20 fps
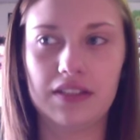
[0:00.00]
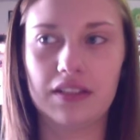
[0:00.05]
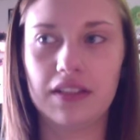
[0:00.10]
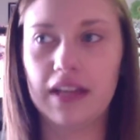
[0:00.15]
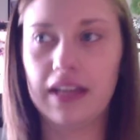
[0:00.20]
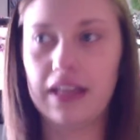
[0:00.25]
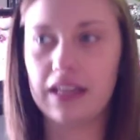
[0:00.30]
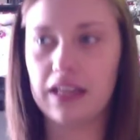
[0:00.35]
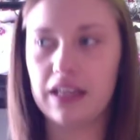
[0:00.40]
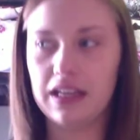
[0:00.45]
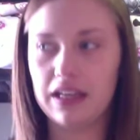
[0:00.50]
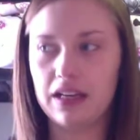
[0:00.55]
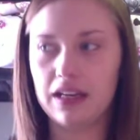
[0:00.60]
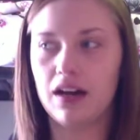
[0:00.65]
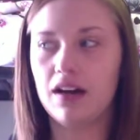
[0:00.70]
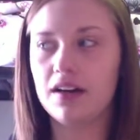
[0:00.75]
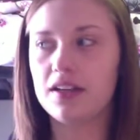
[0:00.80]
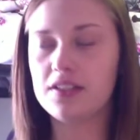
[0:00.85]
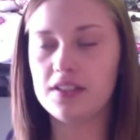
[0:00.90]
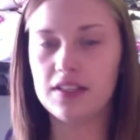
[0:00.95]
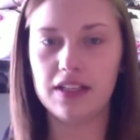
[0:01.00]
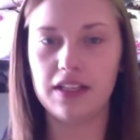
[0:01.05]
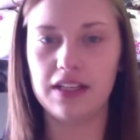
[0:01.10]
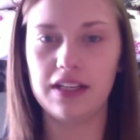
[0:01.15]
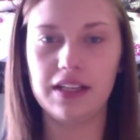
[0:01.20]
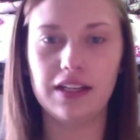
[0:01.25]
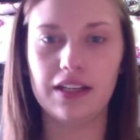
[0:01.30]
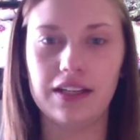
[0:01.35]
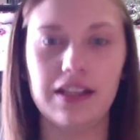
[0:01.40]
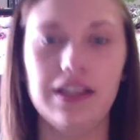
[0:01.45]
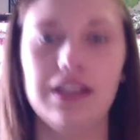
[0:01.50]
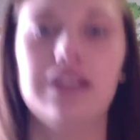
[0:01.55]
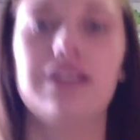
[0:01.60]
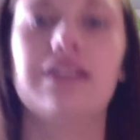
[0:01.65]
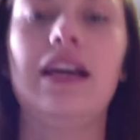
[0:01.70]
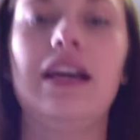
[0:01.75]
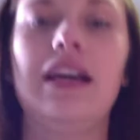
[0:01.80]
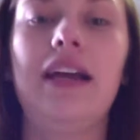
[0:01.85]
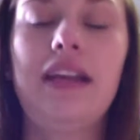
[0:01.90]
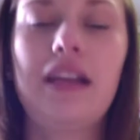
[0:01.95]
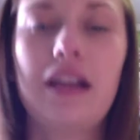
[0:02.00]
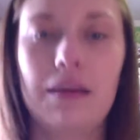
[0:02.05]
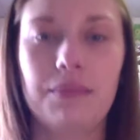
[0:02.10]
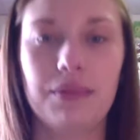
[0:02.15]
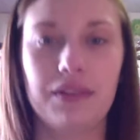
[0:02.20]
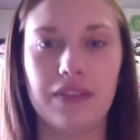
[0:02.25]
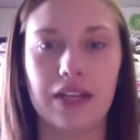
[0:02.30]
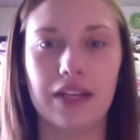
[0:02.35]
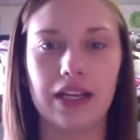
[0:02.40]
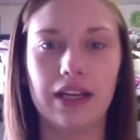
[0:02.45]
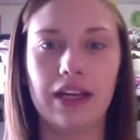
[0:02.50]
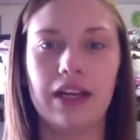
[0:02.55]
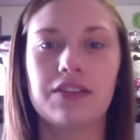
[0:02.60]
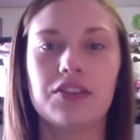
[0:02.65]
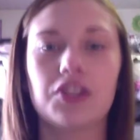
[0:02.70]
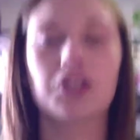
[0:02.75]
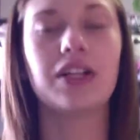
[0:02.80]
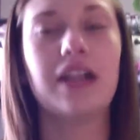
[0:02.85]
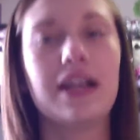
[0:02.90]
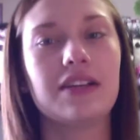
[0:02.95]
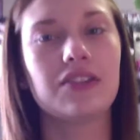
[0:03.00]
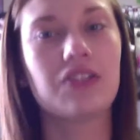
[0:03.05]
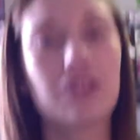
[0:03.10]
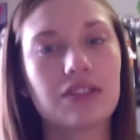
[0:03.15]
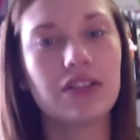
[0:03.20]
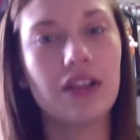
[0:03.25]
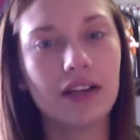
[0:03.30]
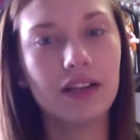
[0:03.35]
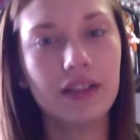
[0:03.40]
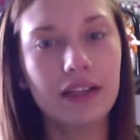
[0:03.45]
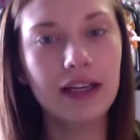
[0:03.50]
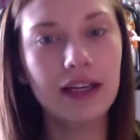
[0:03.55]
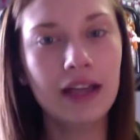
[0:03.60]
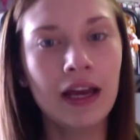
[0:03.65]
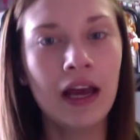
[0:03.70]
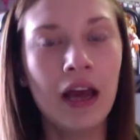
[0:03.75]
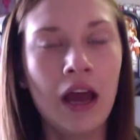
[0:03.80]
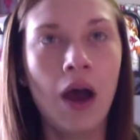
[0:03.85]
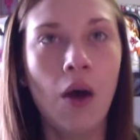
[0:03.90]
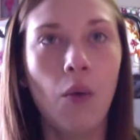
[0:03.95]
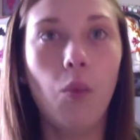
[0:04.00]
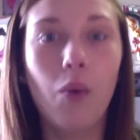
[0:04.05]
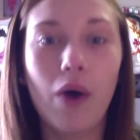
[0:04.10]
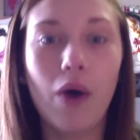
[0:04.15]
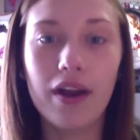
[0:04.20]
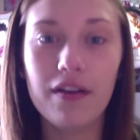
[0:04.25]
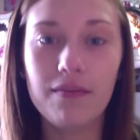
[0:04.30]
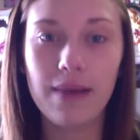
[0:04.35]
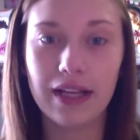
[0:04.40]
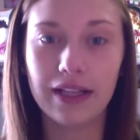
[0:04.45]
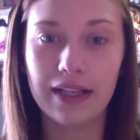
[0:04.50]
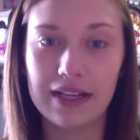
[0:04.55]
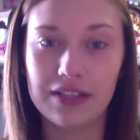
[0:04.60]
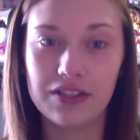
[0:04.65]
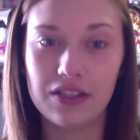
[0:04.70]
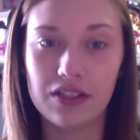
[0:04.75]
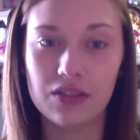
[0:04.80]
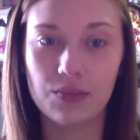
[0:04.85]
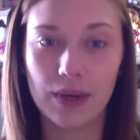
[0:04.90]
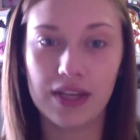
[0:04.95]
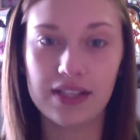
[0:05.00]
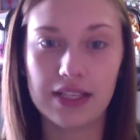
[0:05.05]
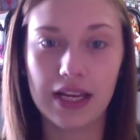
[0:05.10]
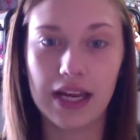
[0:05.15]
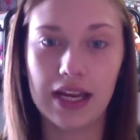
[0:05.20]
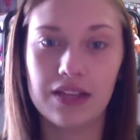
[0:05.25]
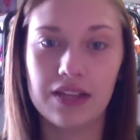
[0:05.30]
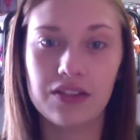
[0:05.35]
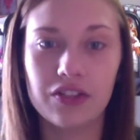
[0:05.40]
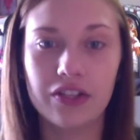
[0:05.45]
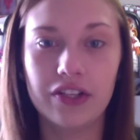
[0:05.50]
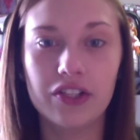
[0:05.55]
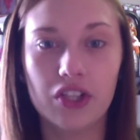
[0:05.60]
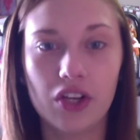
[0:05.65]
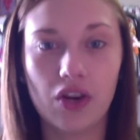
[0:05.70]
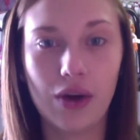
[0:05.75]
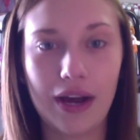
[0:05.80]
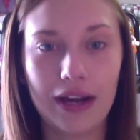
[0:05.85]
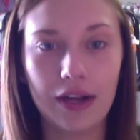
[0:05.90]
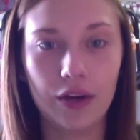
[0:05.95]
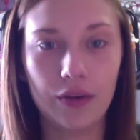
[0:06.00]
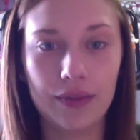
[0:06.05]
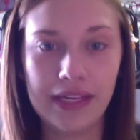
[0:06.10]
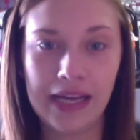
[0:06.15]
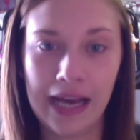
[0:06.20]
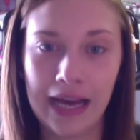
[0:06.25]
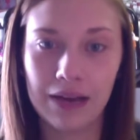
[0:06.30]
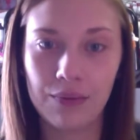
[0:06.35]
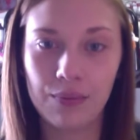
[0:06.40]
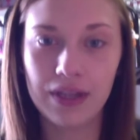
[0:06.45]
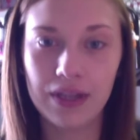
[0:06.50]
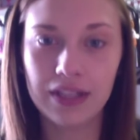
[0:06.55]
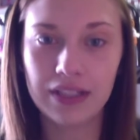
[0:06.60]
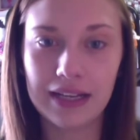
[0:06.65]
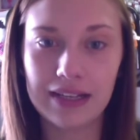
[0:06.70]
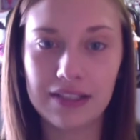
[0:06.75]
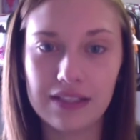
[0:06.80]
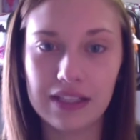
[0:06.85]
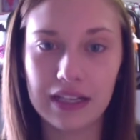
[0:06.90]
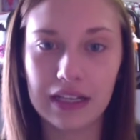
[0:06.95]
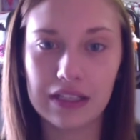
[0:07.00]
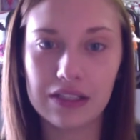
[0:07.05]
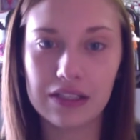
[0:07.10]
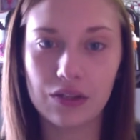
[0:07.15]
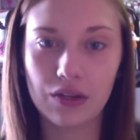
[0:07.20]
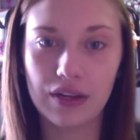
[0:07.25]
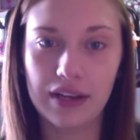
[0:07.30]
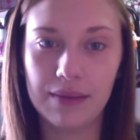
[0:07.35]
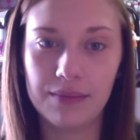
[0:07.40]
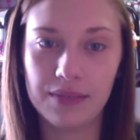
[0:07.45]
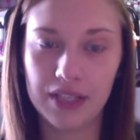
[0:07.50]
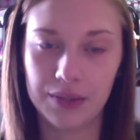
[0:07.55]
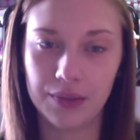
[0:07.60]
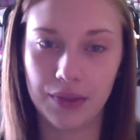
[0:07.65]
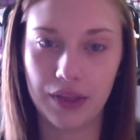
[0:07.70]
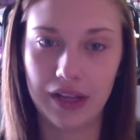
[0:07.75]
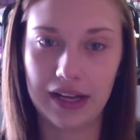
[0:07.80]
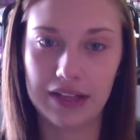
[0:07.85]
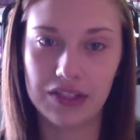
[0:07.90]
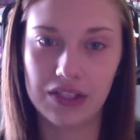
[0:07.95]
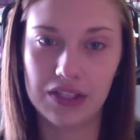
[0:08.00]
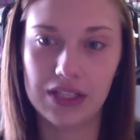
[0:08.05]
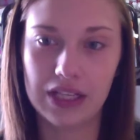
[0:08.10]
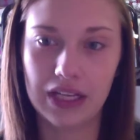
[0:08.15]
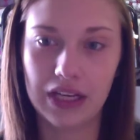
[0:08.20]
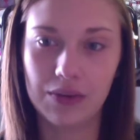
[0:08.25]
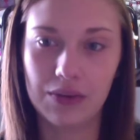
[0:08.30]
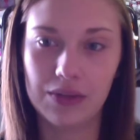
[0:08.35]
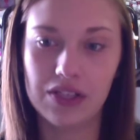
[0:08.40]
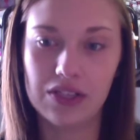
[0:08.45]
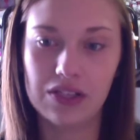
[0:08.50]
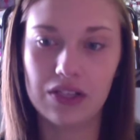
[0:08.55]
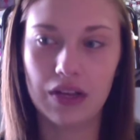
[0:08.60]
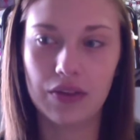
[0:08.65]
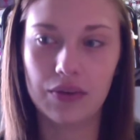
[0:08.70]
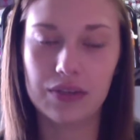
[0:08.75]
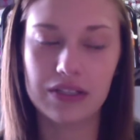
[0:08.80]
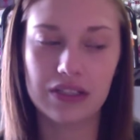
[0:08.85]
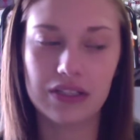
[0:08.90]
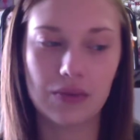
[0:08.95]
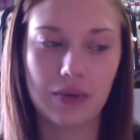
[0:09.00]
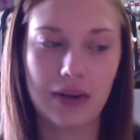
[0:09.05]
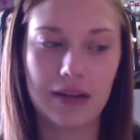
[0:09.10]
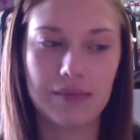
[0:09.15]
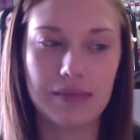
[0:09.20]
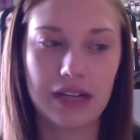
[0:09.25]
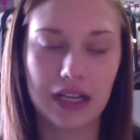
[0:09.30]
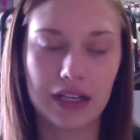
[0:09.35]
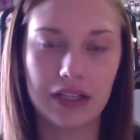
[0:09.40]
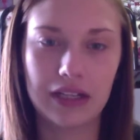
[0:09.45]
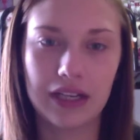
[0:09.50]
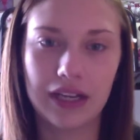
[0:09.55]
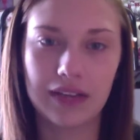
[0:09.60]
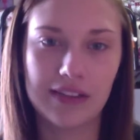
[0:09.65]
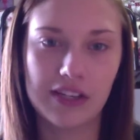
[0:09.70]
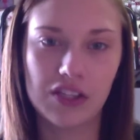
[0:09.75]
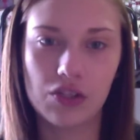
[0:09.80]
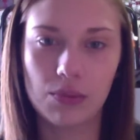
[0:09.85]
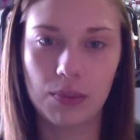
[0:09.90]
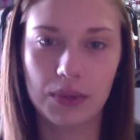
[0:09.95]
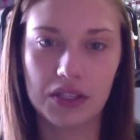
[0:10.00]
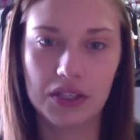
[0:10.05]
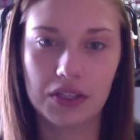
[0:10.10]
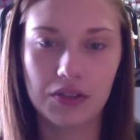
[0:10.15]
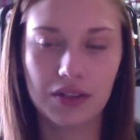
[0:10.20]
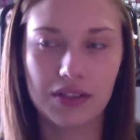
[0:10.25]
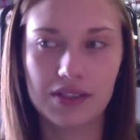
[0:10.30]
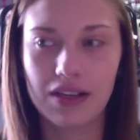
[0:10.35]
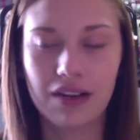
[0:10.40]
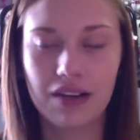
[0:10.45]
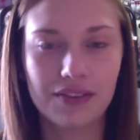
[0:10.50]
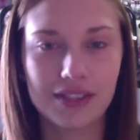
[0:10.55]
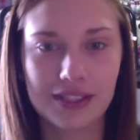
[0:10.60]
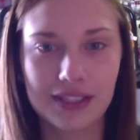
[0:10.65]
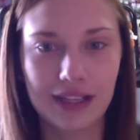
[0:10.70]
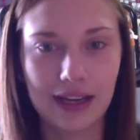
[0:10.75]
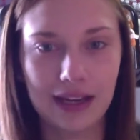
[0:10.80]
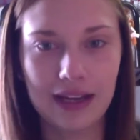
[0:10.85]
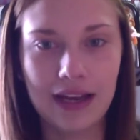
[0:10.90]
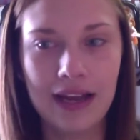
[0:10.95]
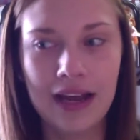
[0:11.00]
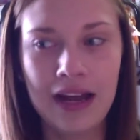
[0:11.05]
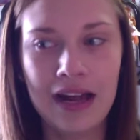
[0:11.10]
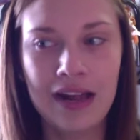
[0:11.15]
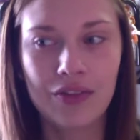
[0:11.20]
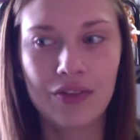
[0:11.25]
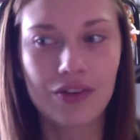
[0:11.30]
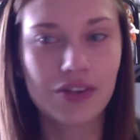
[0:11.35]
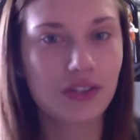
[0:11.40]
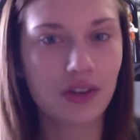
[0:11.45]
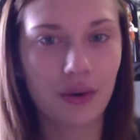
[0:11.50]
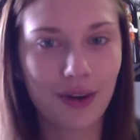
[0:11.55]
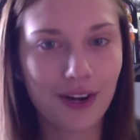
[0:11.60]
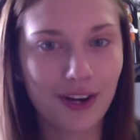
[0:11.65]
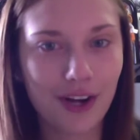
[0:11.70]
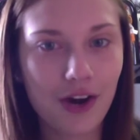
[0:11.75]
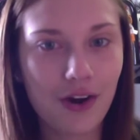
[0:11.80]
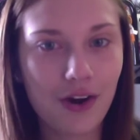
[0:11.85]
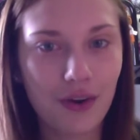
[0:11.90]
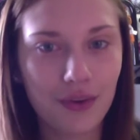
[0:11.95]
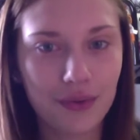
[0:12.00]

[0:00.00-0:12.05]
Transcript: Like honestly, I cannot believe they didn't cancel classes. Luckily, one of my classes was canceled, so I only had one class today, so I am done with classes today, which is another reason why I'm not going to get like super cute because obviously there's nowhere to go.